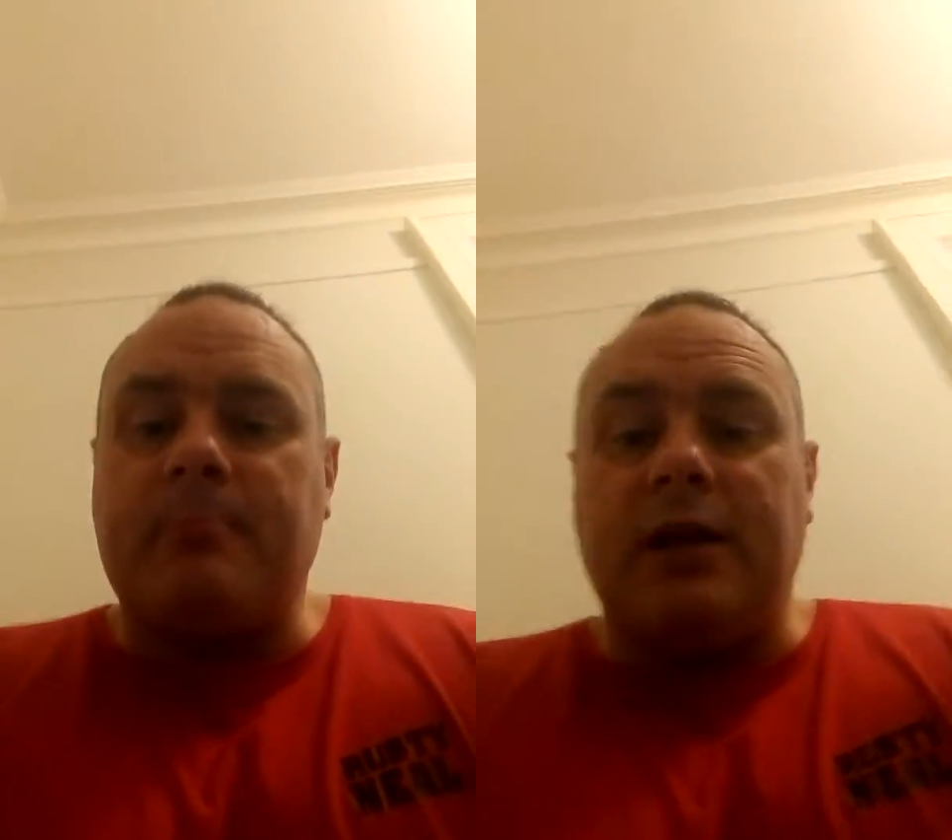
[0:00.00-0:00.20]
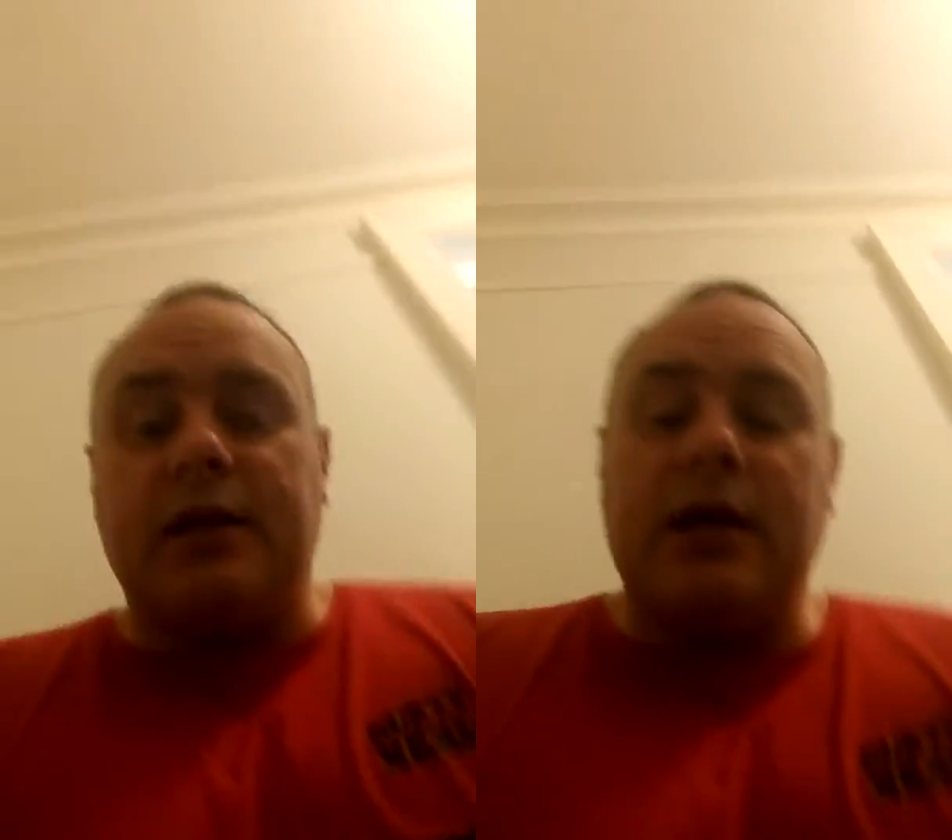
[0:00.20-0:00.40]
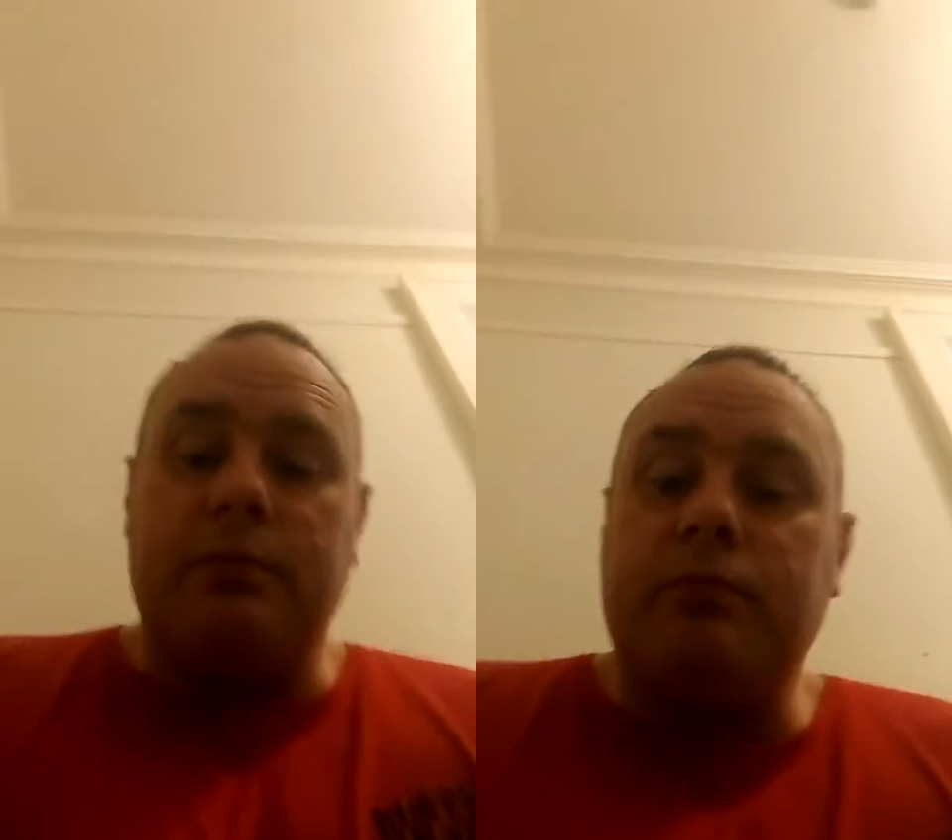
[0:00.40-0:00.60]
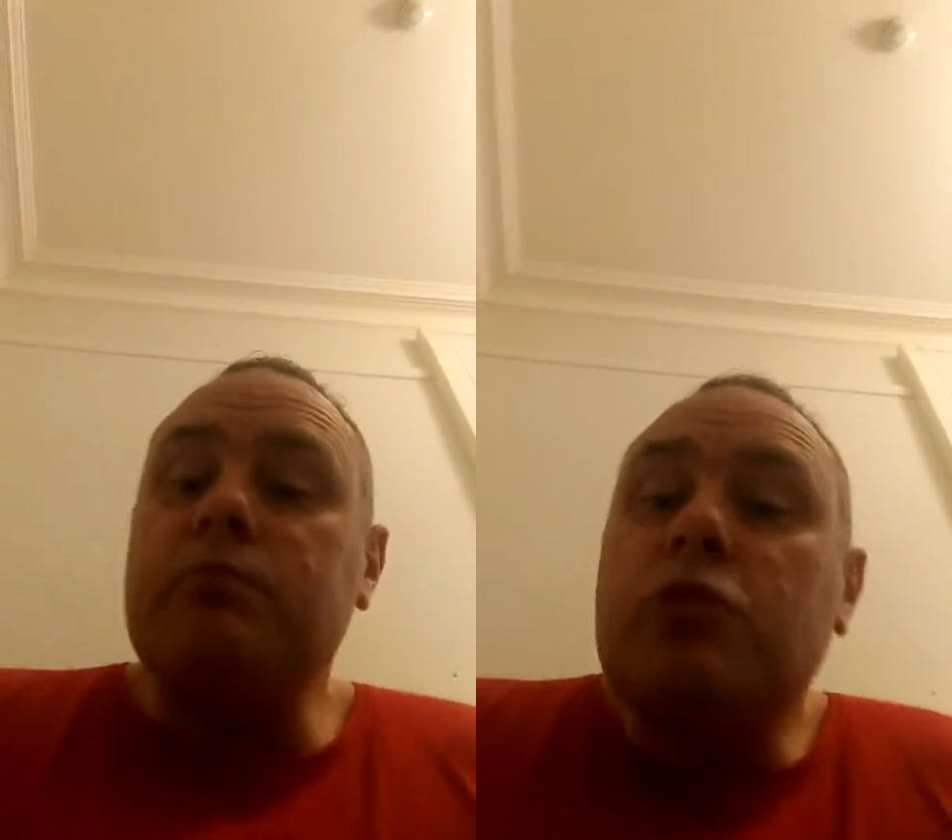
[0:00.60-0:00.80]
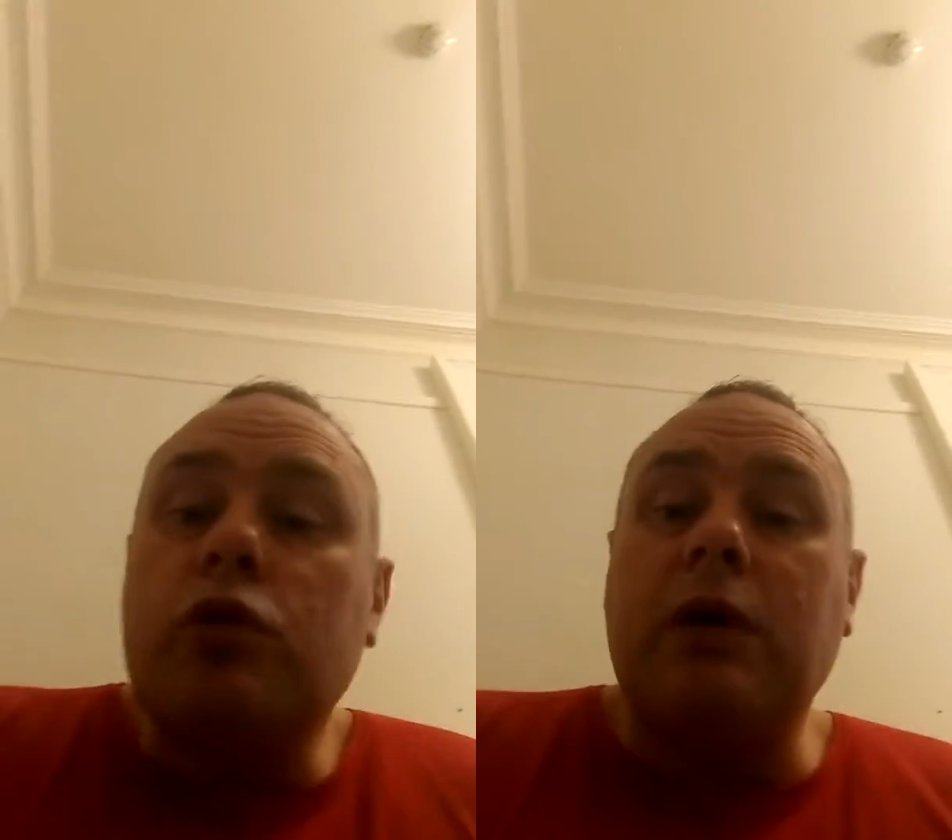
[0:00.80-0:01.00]
and that'll
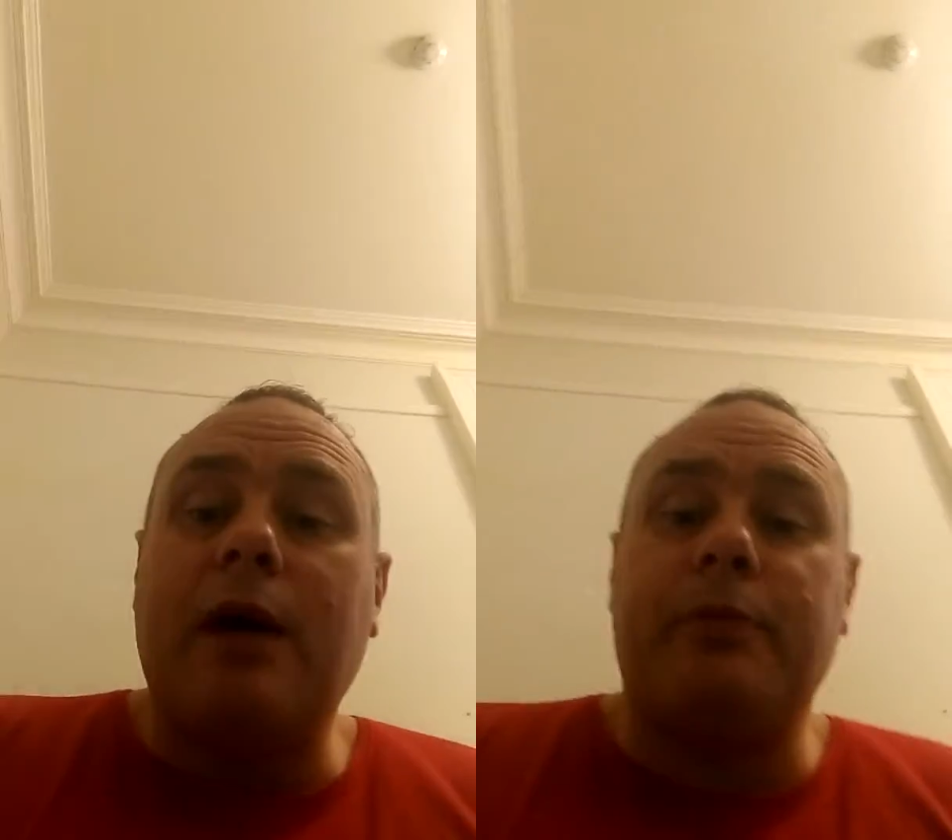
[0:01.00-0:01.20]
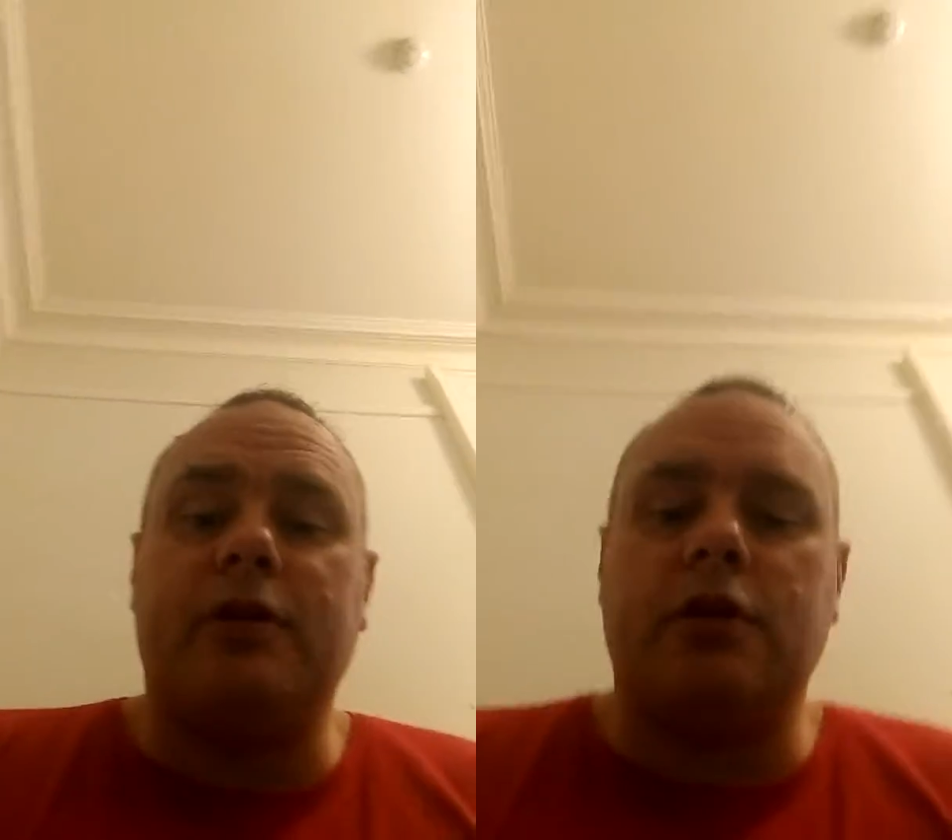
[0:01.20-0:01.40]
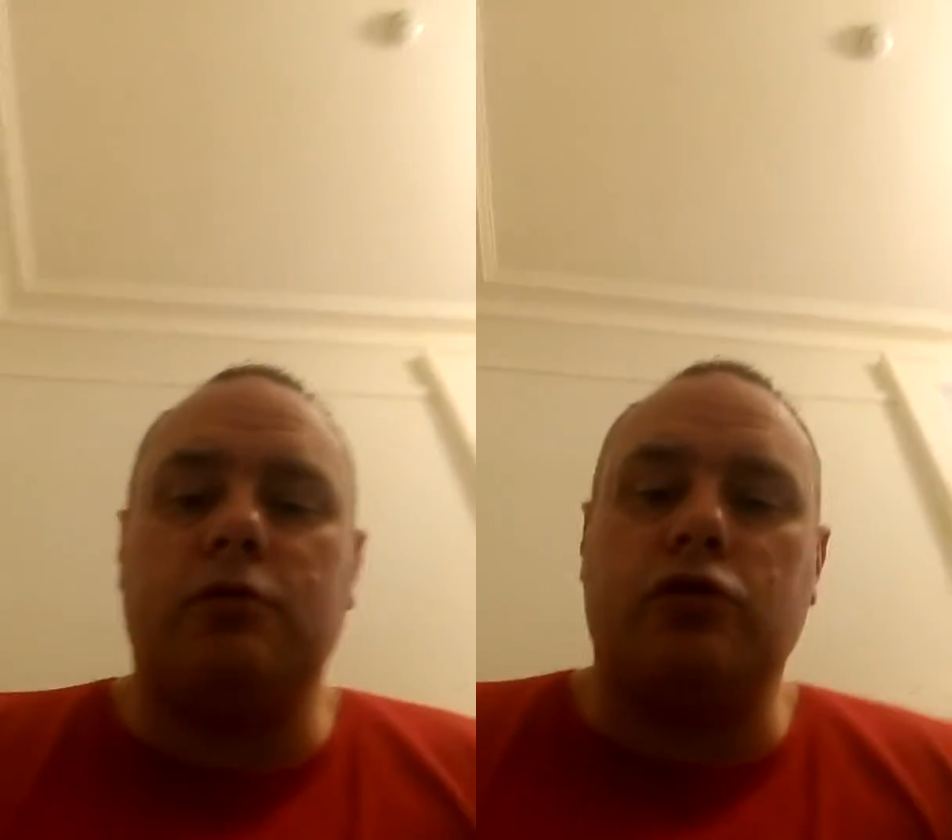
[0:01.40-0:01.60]
happen 2